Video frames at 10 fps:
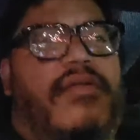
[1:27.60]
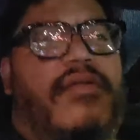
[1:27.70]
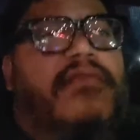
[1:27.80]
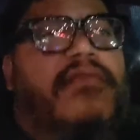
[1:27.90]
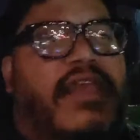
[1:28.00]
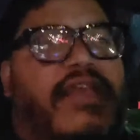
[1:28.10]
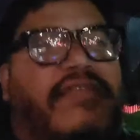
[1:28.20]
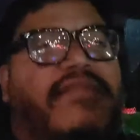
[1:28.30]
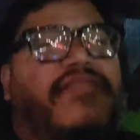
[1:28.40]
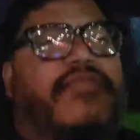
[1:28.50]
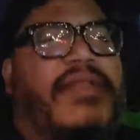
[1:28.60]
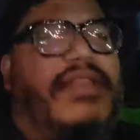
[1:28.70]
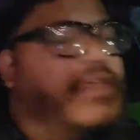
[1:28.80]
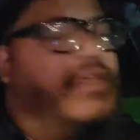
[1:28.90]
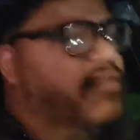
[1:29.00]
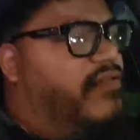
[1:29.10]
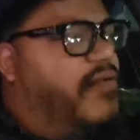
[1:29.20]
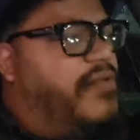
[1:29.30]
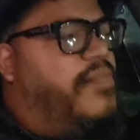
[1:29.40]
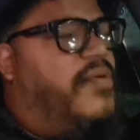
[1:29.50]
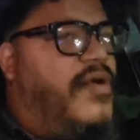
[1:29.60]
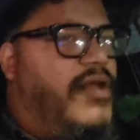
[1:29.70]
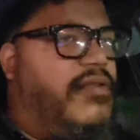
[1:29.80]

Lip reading: things that you believe are so important